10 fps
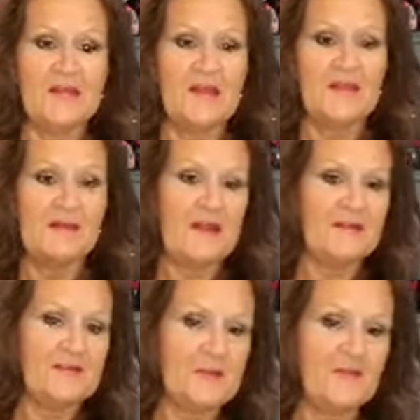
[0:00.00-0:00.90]
and,
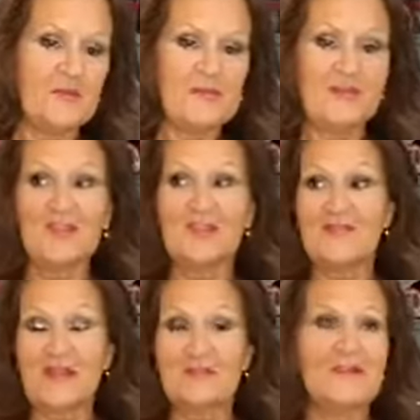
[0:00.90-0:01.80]
and some of them still
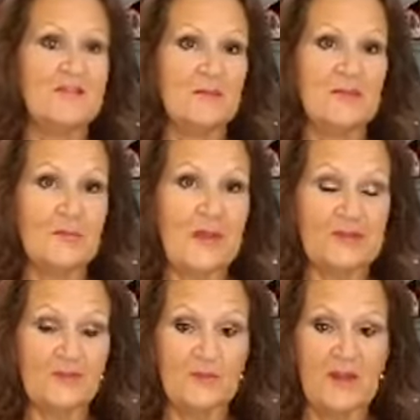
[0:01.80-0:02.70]
affect me, some of them
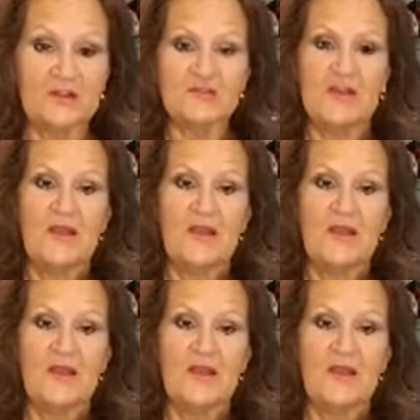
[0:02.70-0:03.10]
not so much.